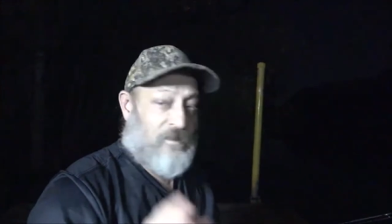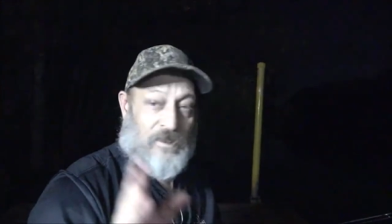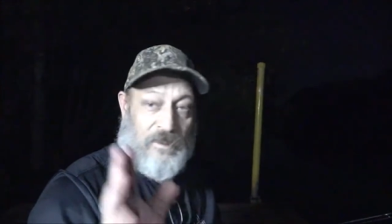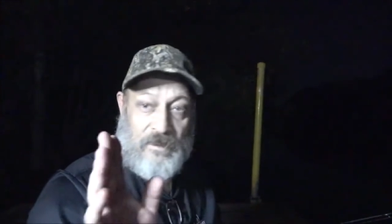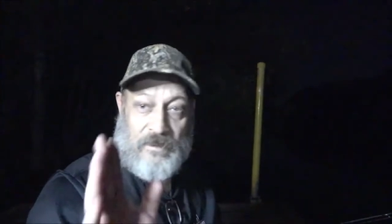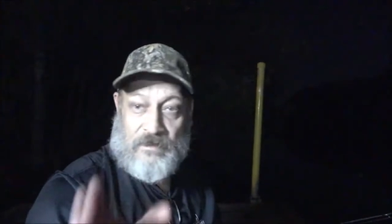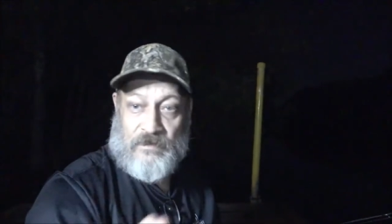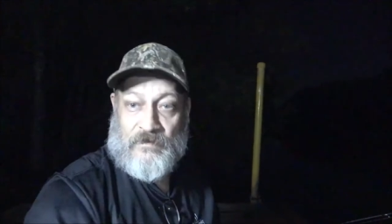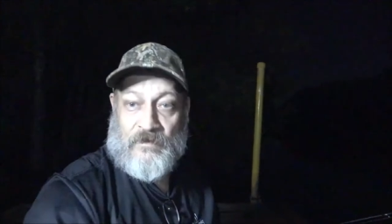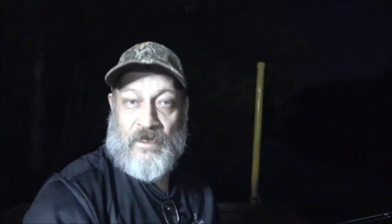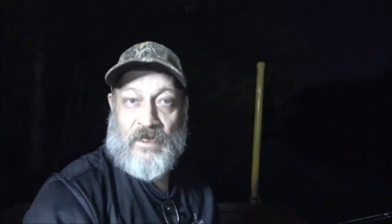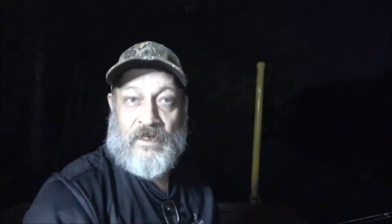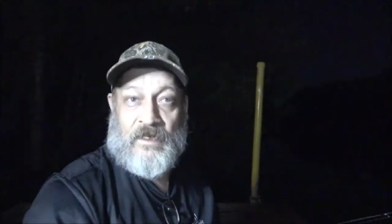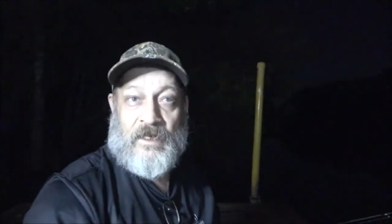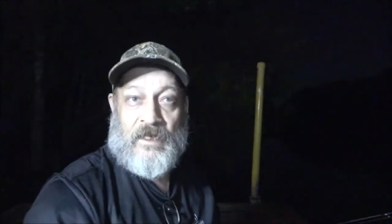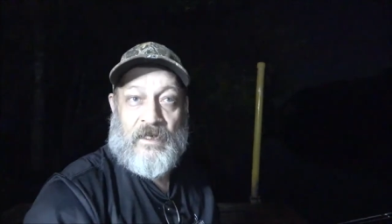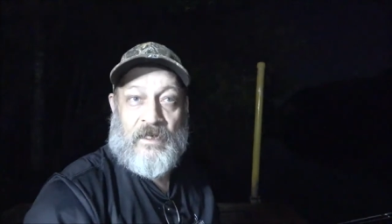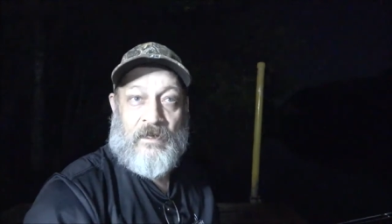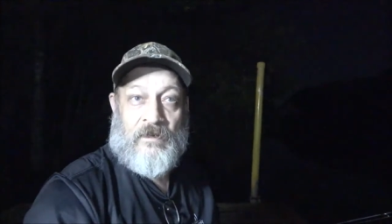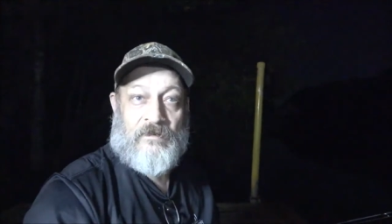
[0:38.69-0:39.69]
She's trying
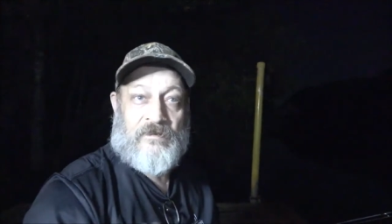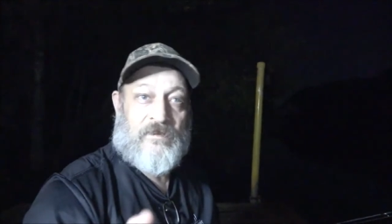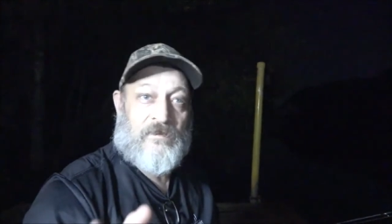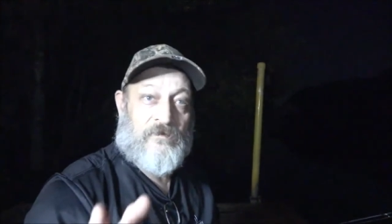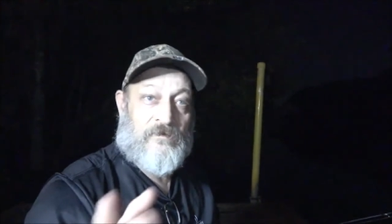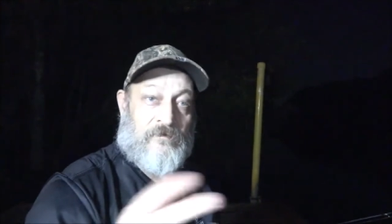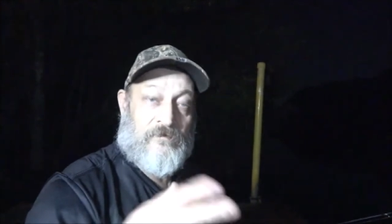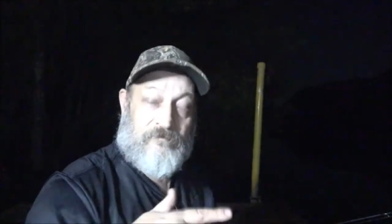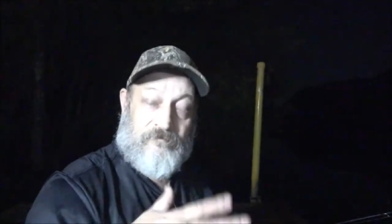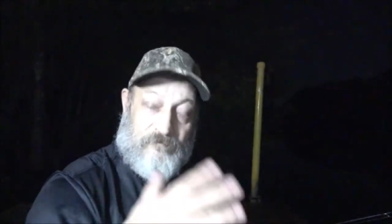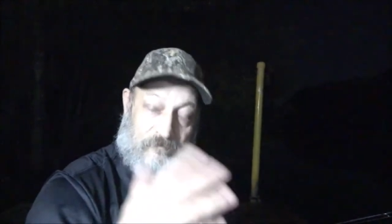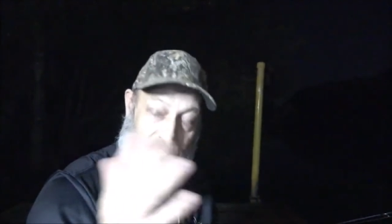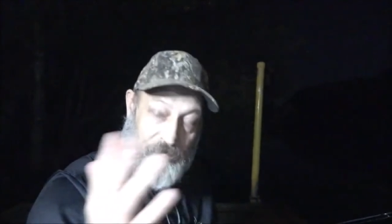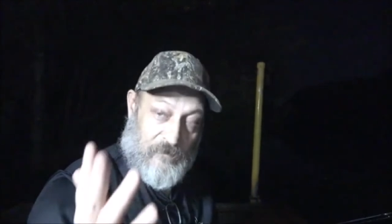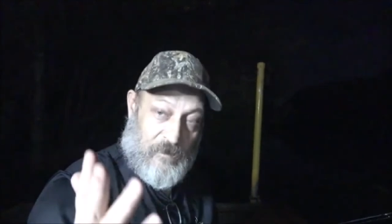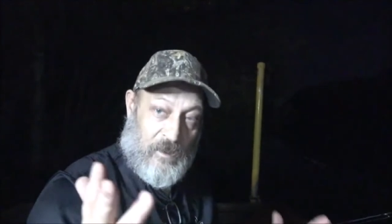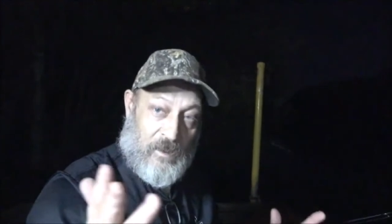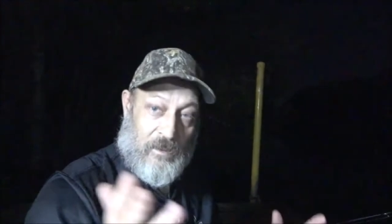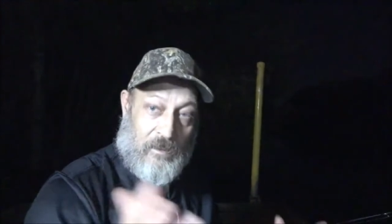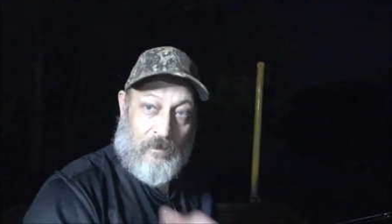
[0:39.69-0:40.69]
that out, so
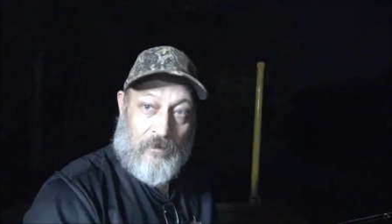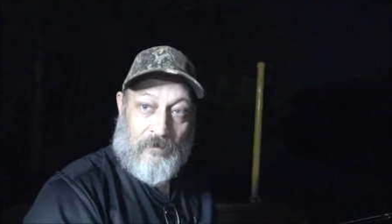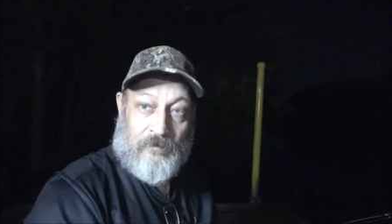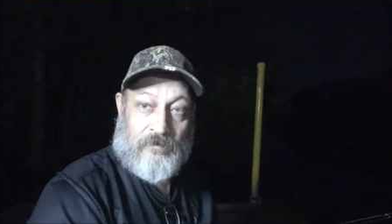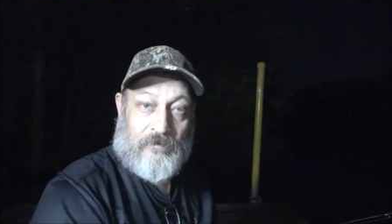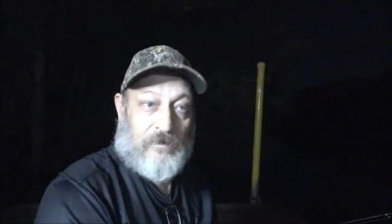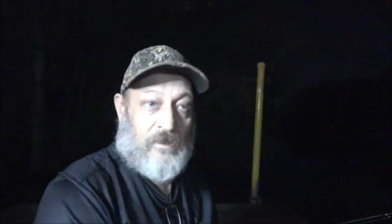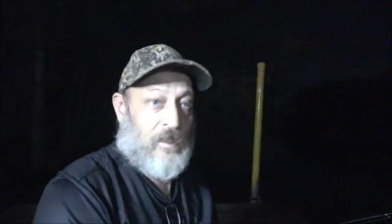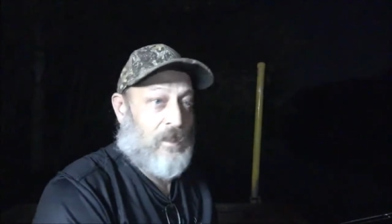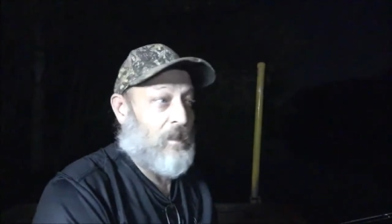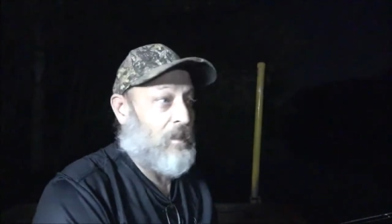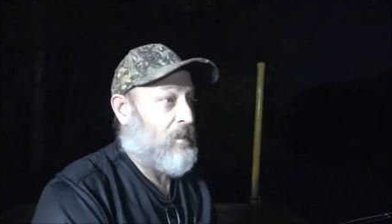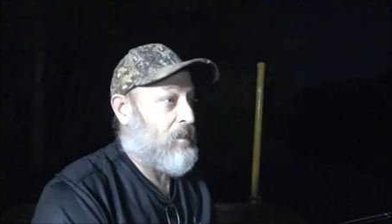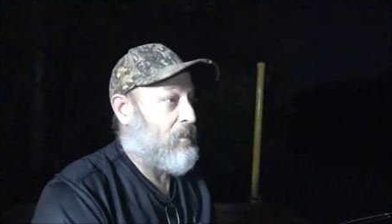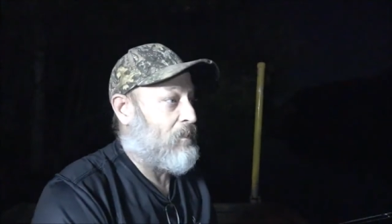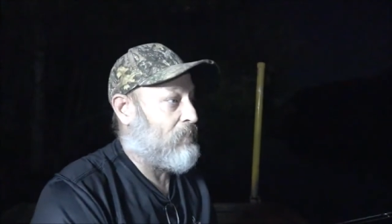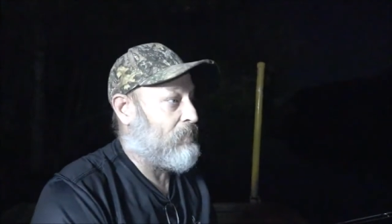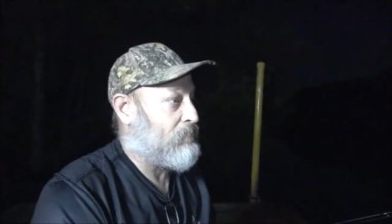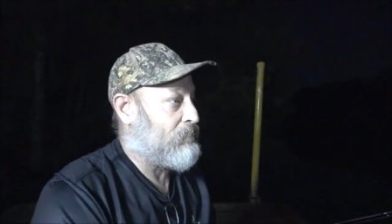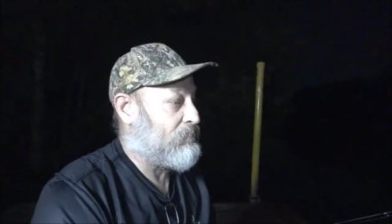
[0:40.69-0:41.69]
you know,
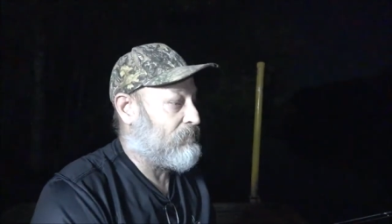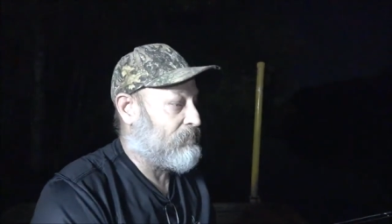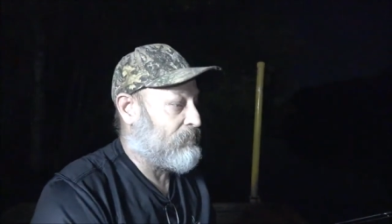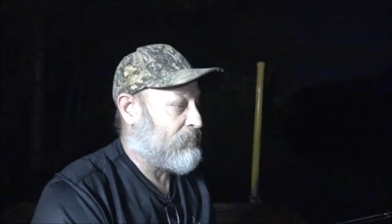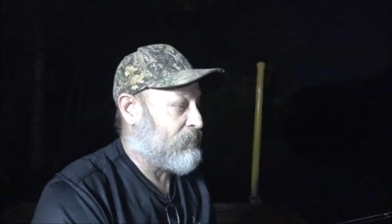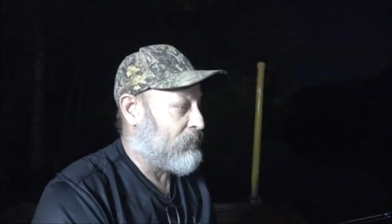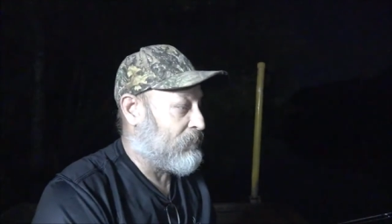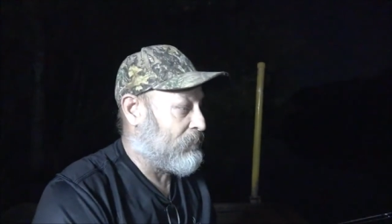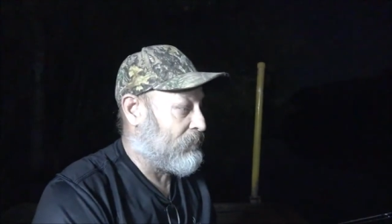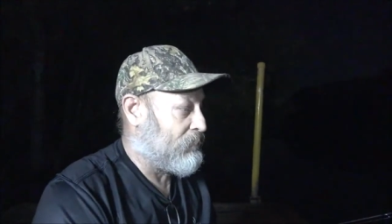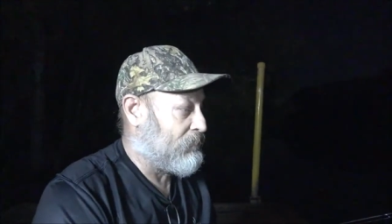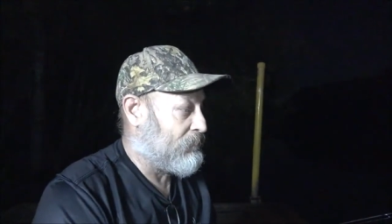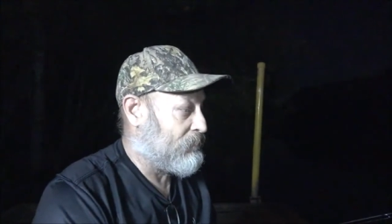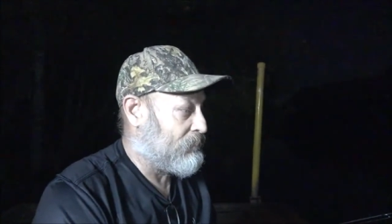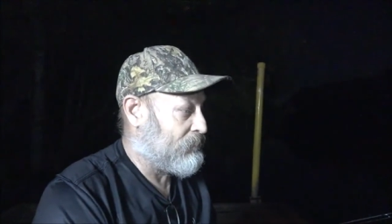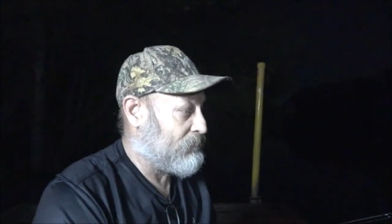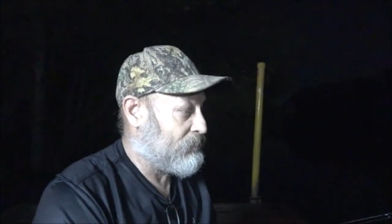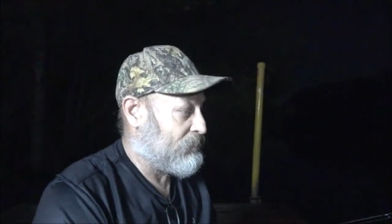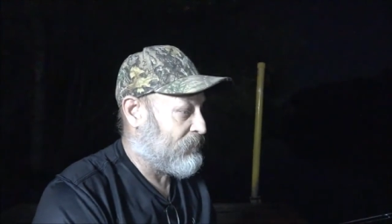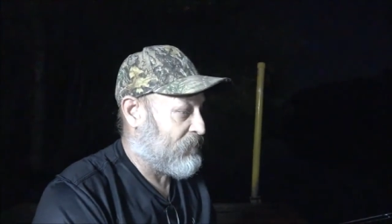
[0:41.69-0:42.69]
um, we're
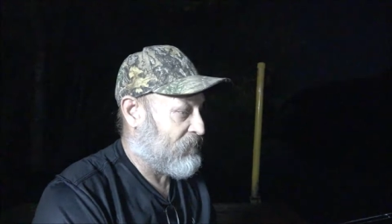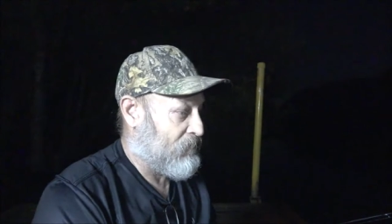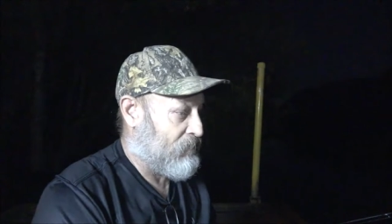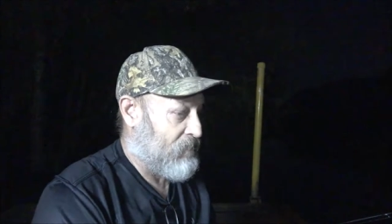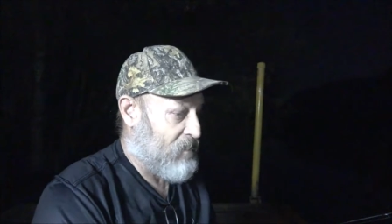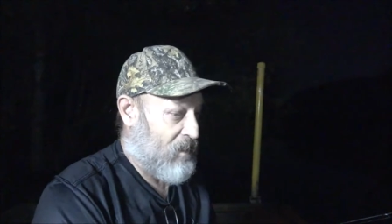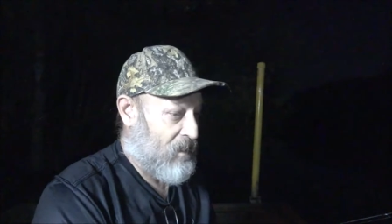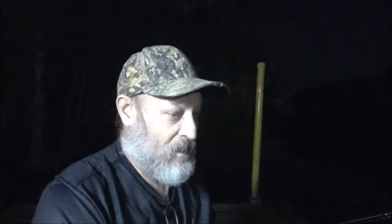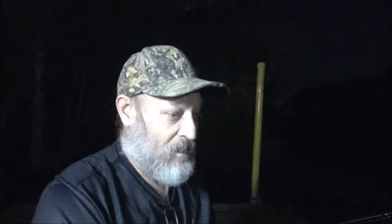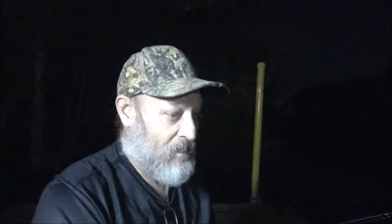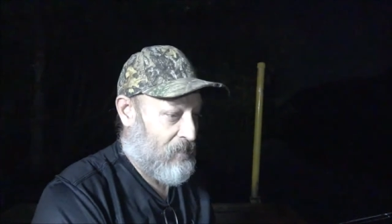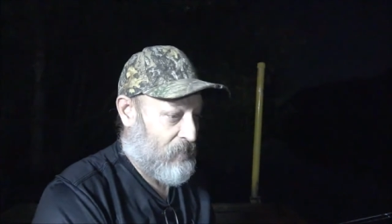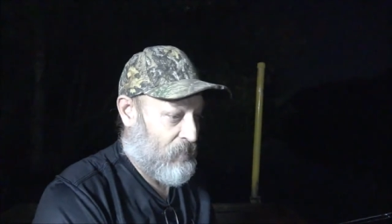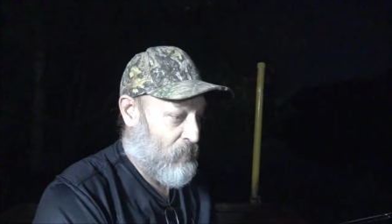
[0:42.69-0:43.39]
just going to hang out.